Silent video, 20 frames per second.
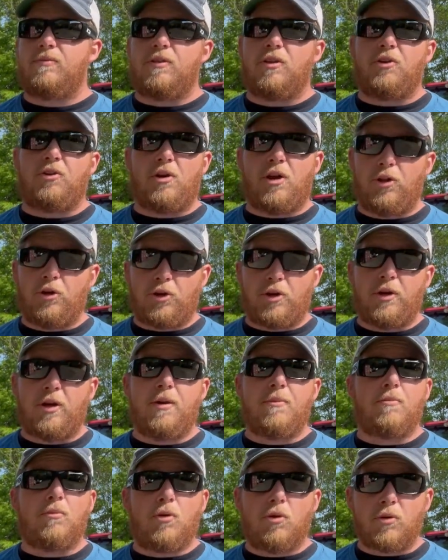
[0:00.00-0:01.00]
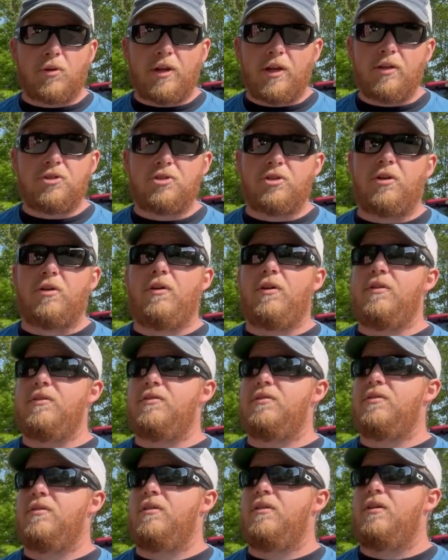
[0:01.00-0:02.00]
You're not looking at more
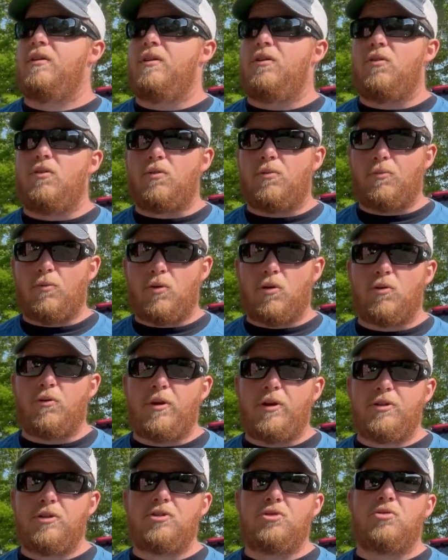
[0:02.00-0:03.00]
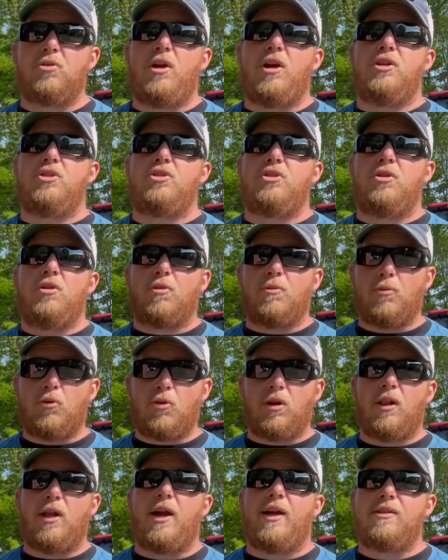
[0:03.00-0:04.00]
insurance or more registration or
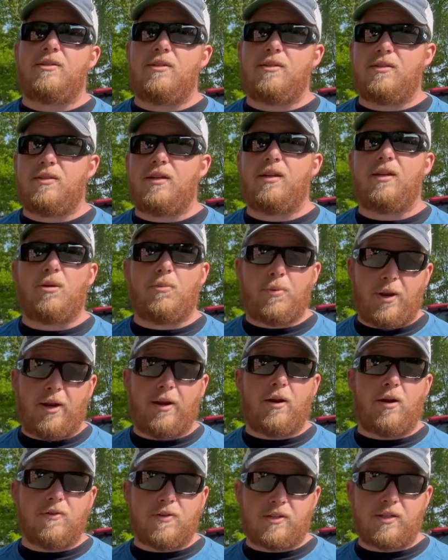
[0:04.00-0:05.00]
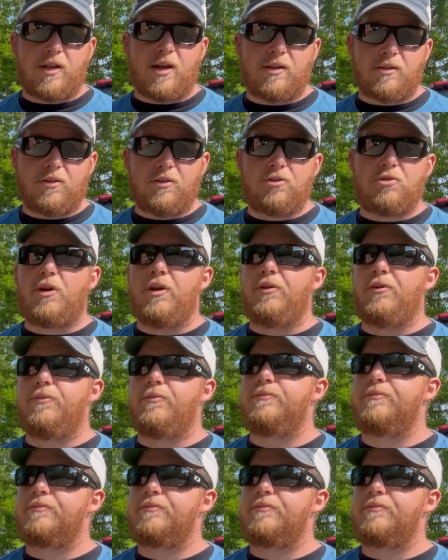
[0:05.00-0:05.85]
more licensing, depending on the size of the trailer.